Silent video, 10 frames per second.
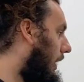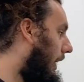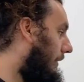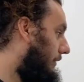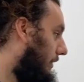
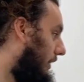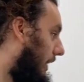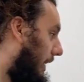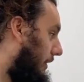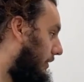After
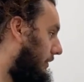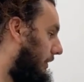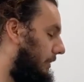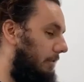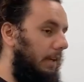I called
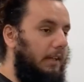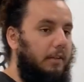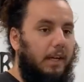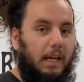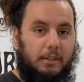Digital
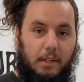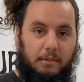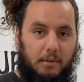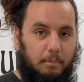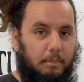Factory, I actually
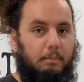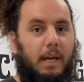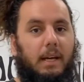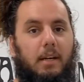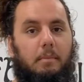have to
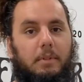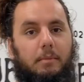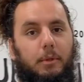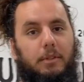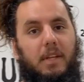pack up
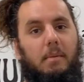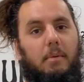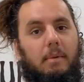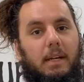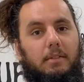some more
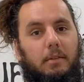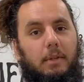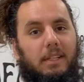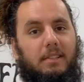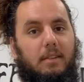sample box
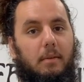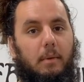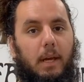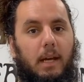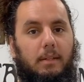requests that
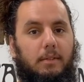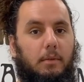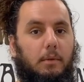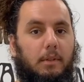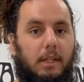we got,
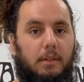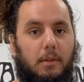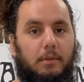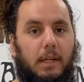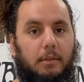so get
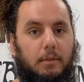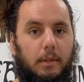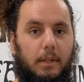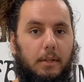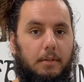those out to
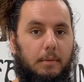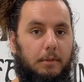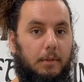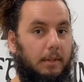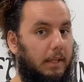our
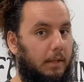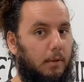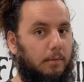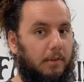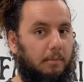customers so that they can
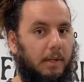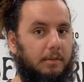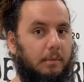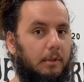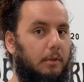hopefully
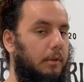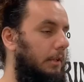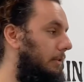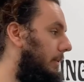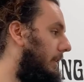place more
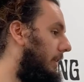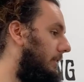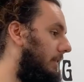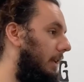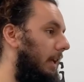orders with
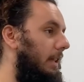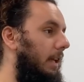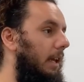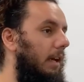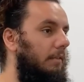us. And
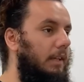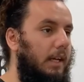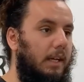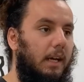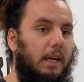then after
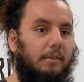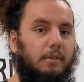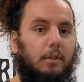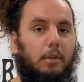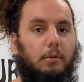that, I have
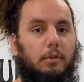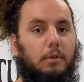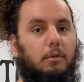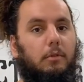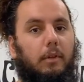to go
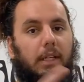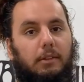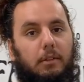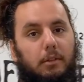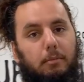to
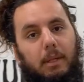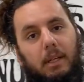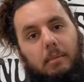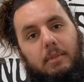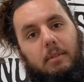Grainger to
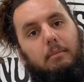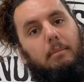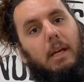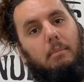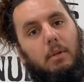pick up some
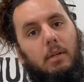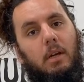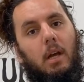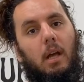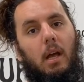paper